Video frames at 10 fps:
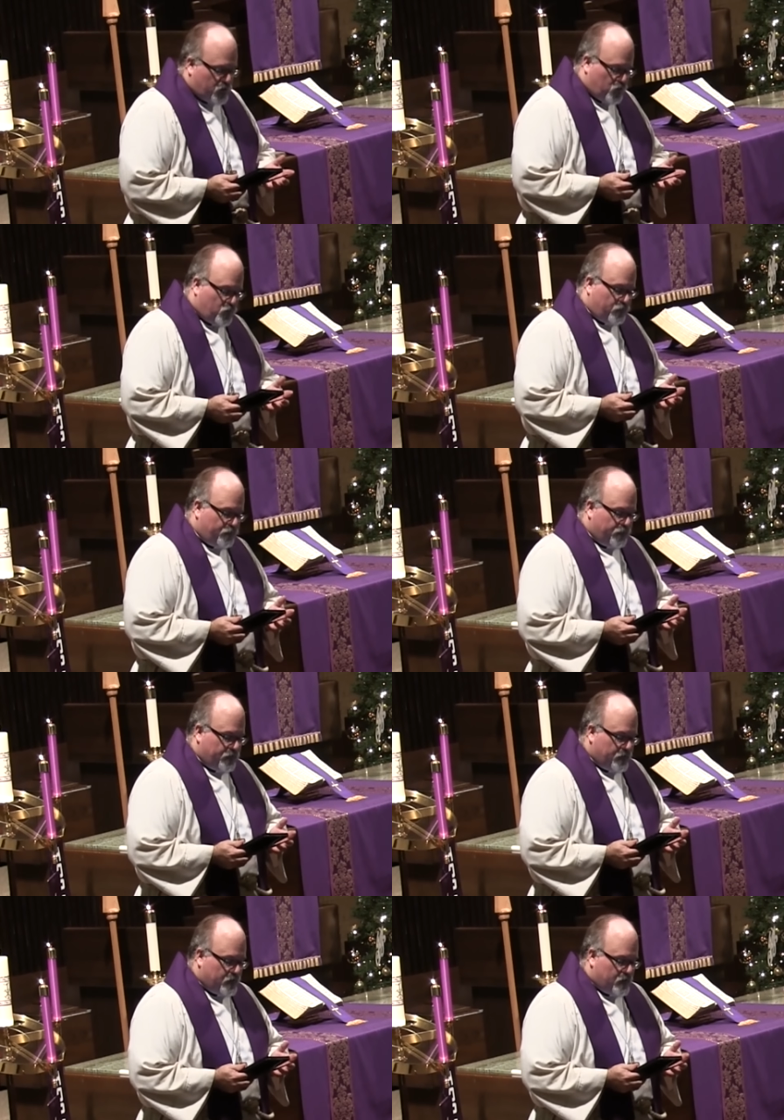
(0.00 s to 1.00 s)
you?
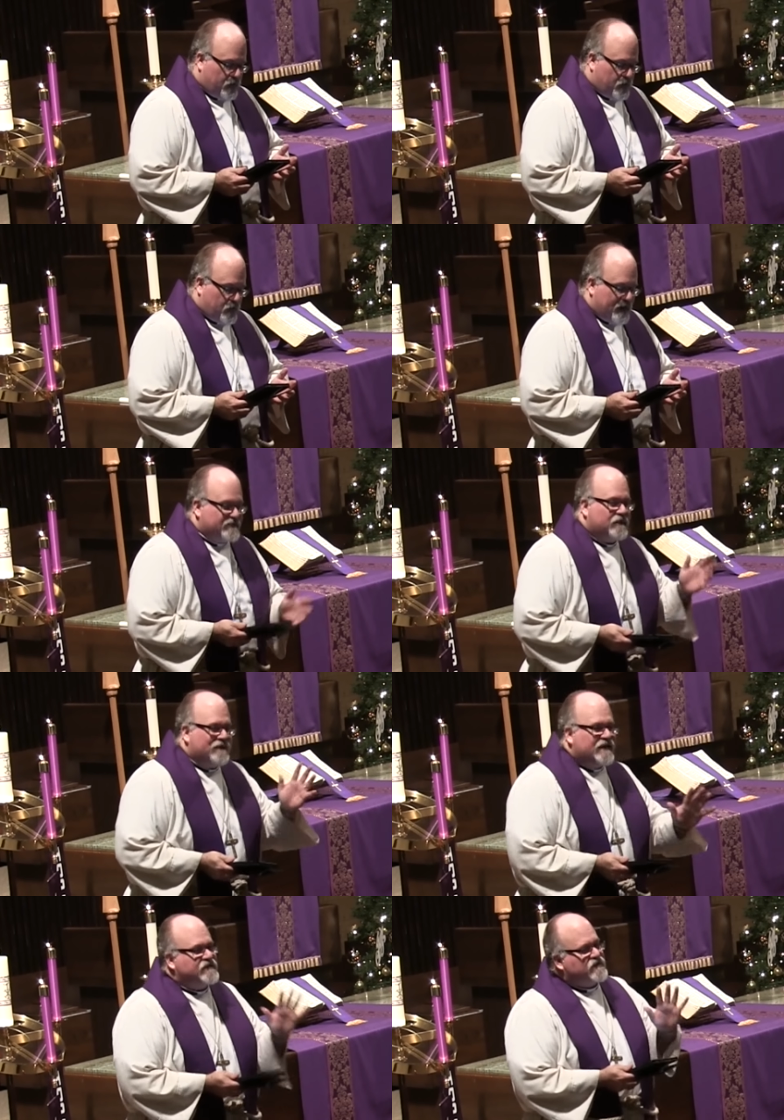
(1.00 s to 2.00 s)
It's an
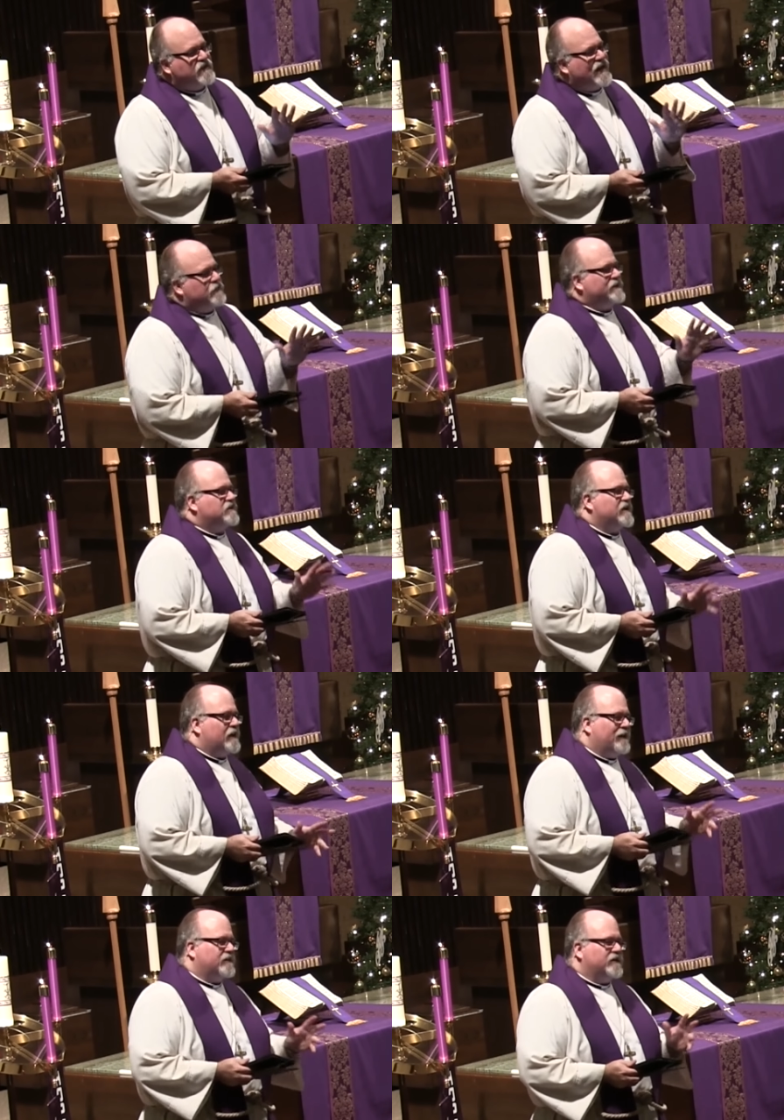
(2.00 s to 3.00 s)
amazing thing to be
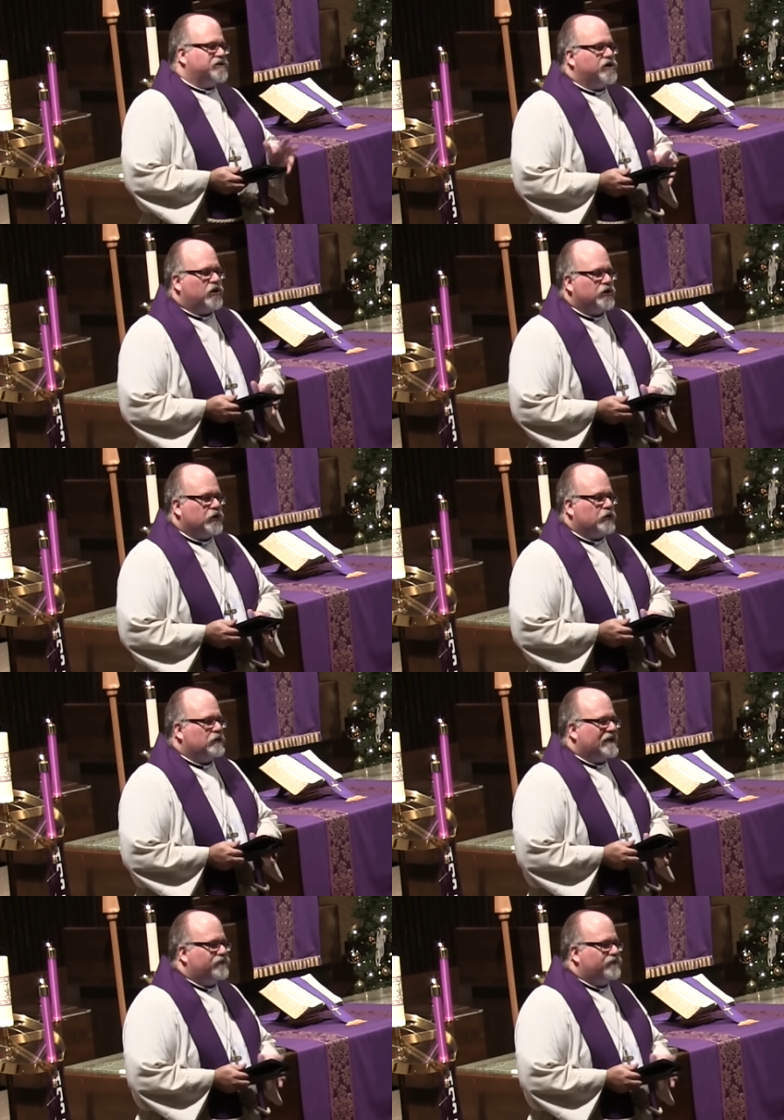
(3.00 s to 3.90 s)
said about this young girl.